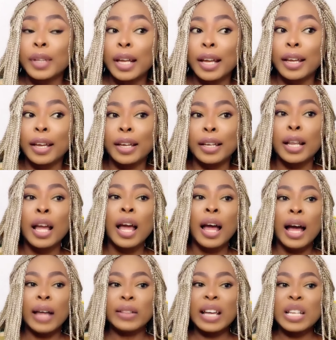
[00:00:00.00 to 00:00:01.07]
again.
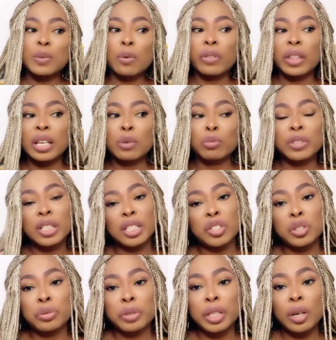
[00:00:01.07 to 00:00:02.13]
And that's one thing with tea
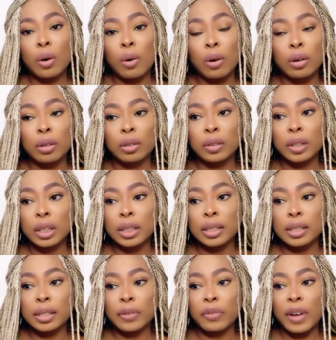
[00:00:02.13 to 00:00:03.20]
tree oil,
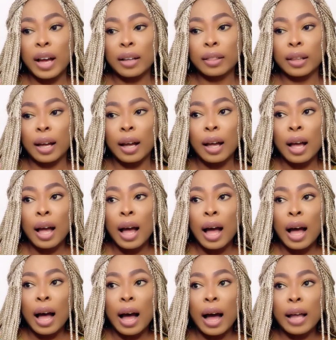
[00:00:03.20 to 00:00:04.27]
is the fact that
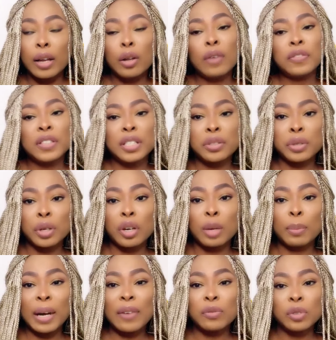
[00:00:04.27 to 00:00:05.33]
I love tea tree
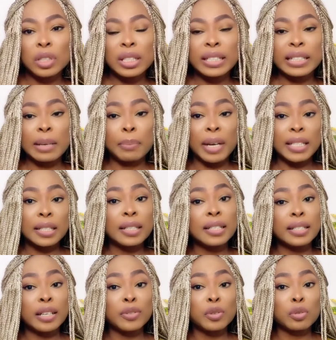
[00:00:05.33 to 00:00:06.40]
oil, but I've noticed that my
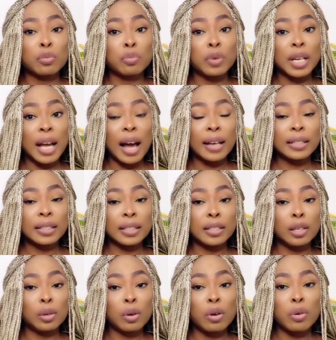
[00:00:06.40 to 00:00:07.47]
skin tends to react in
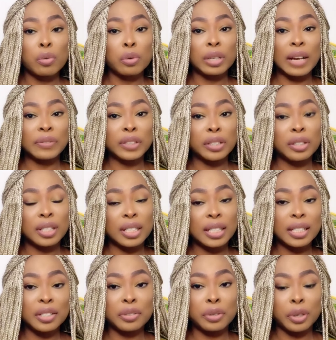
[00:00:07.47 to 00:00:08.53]
the long run after using
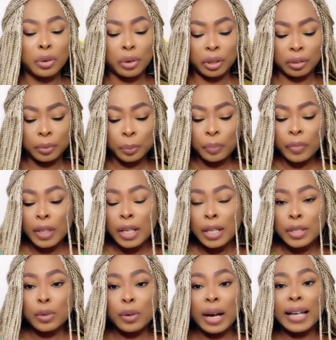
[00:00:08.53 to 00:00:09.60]
tea tree oil.
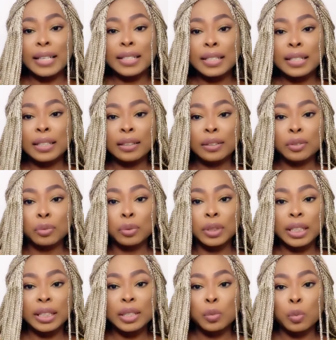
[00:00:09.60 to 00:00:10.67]
So I stick with
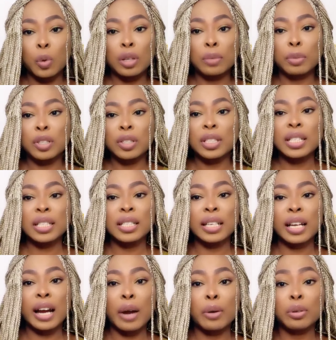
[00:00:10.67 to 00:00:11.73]
this one because this is
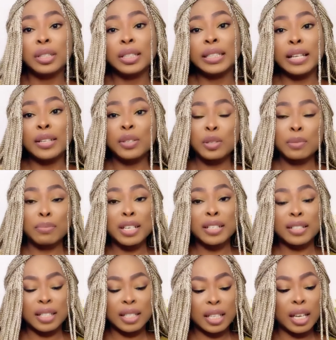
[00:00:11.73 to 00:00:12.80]
the carrot. It tends to
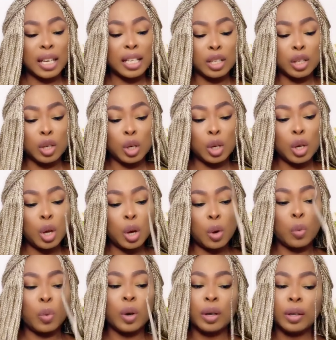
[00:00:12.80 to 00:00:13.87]
make the skin
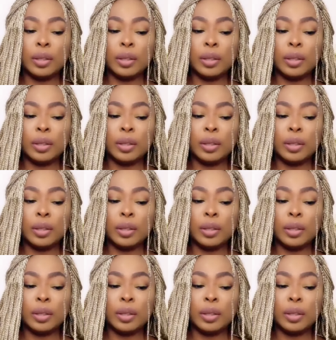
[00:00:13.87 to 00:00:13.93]
glow.